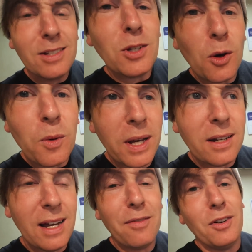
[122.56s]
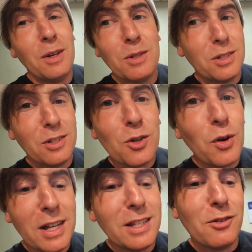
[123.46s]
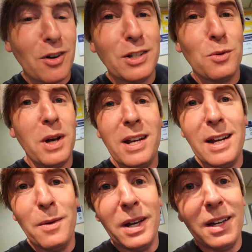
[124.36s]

So weird. I thought that was crazy, crazy weird anyway.